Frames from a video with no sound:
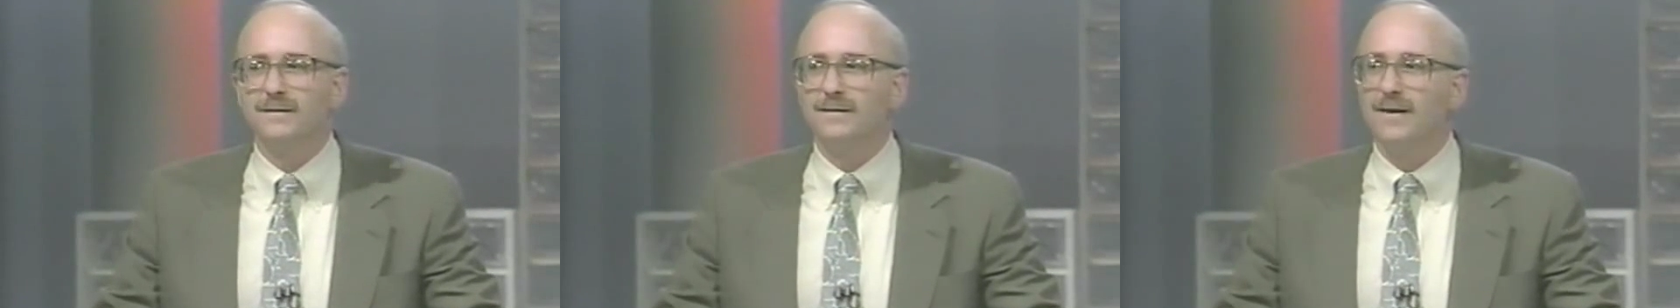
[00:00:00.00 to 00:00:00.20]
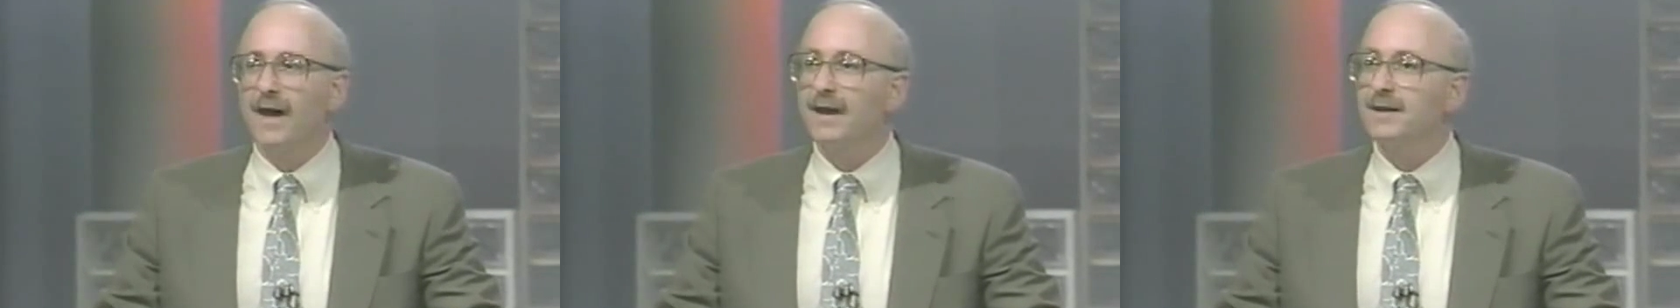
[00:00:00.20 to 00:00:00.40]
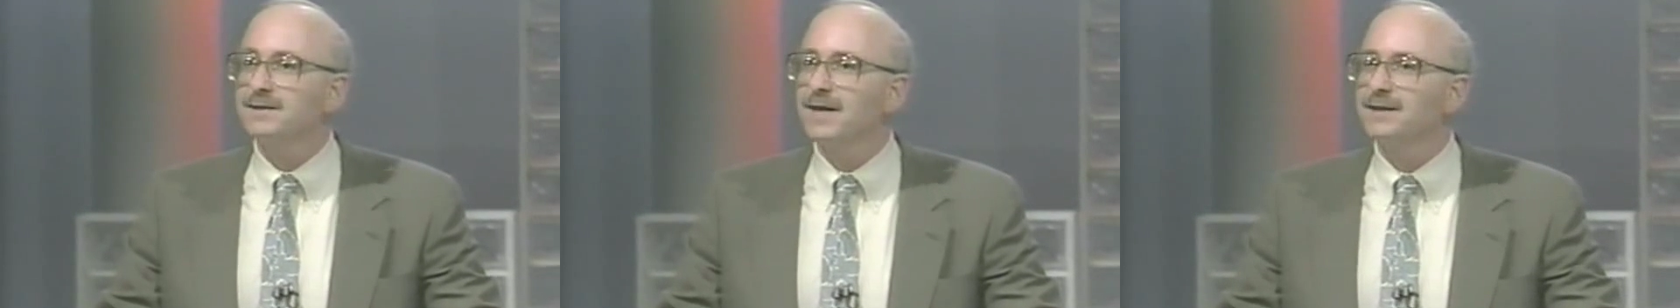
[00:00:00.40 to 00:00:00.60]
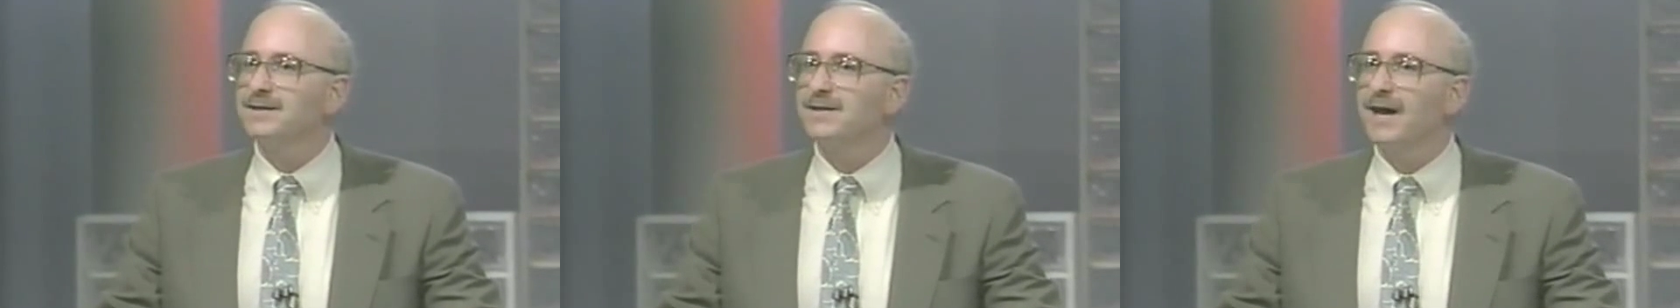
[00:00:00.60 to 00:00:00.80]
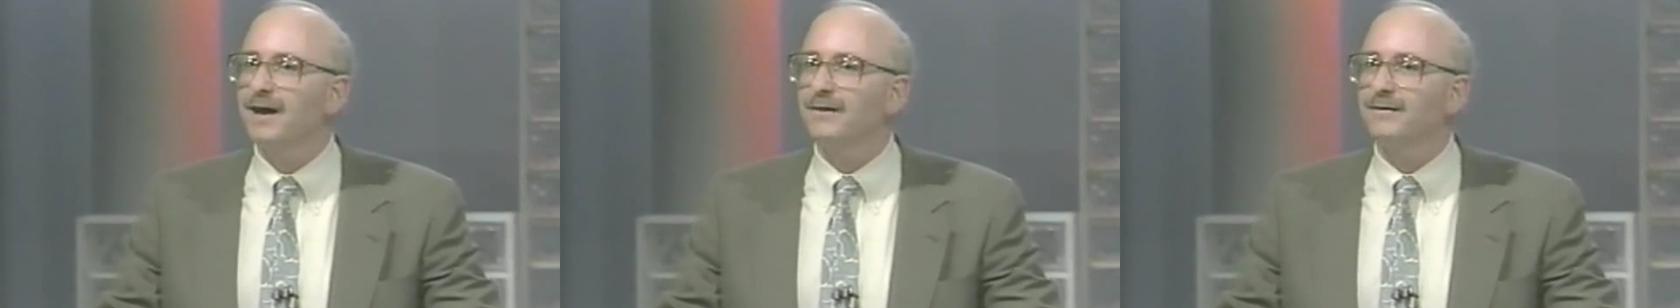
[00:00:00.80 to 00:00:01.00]
How does that
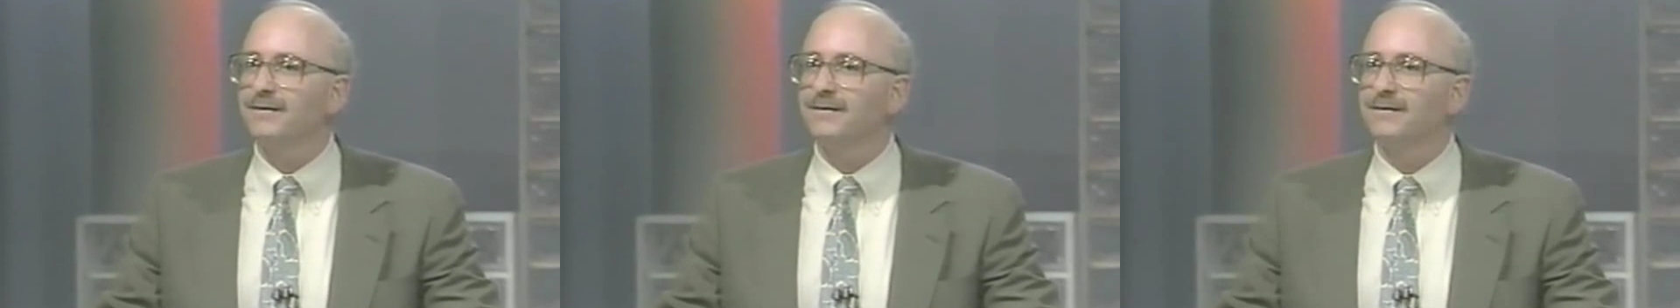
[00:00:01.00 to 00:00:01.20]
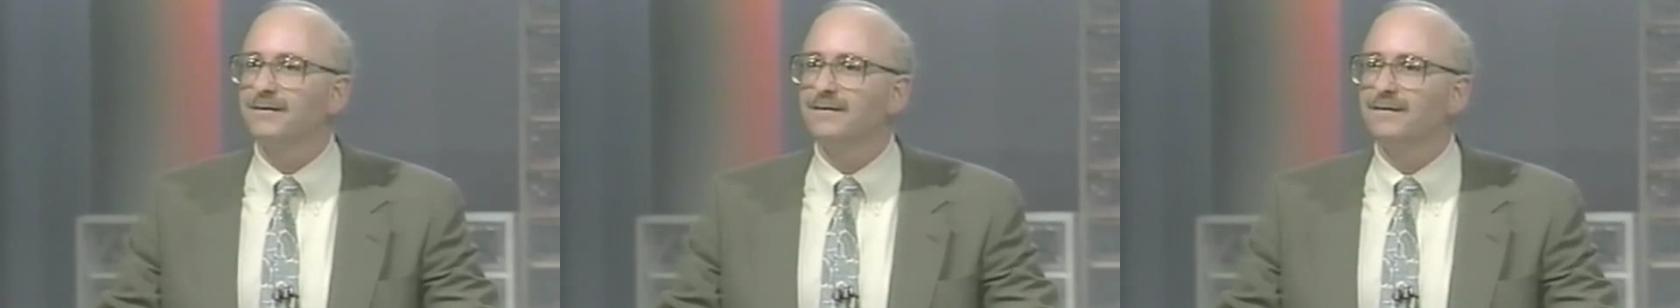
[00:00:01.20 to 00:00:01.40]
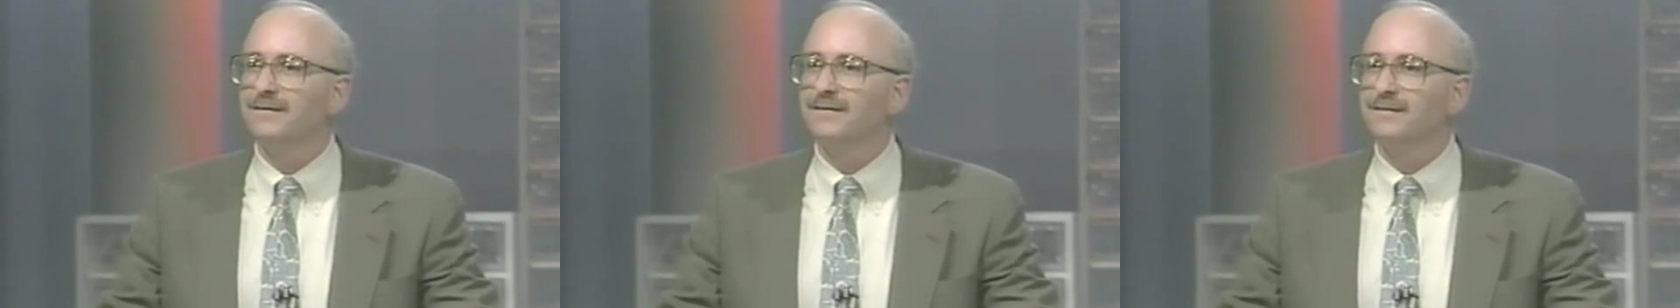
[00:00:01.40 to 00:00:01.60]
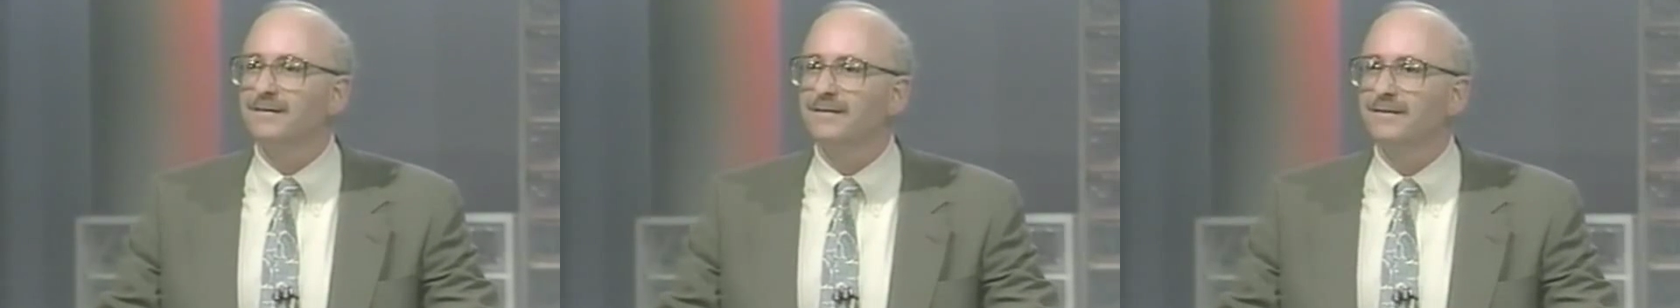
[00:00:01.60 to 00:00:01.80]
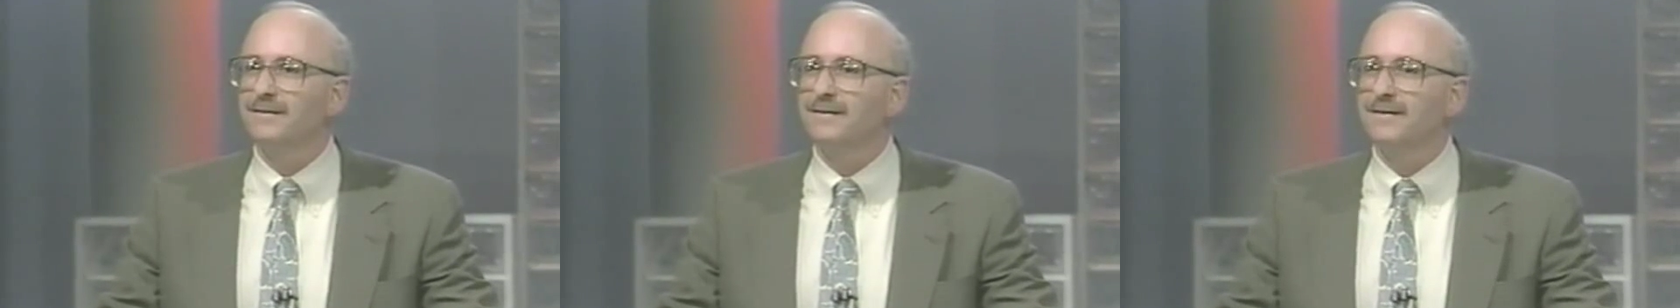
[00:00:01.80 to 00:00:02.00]
sound?
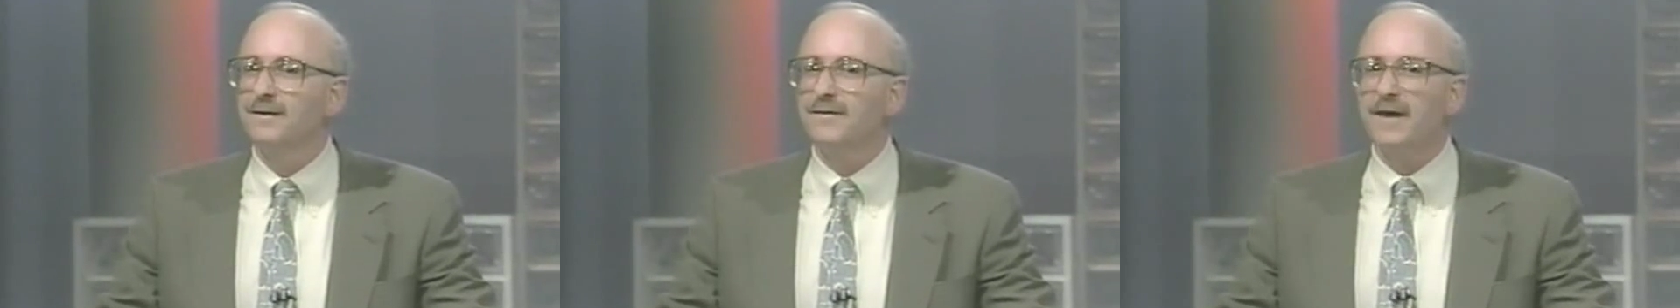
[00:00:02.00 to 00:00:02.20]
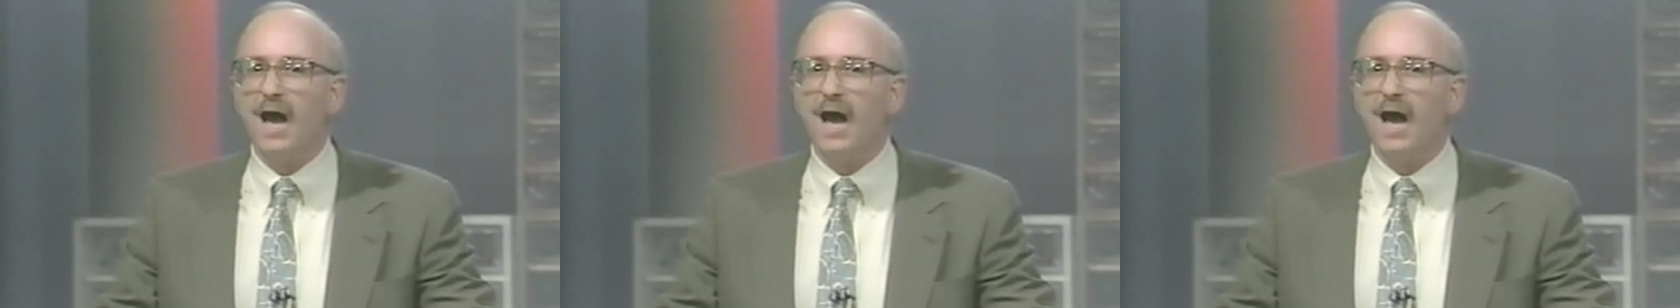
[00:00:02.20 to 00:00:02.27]
The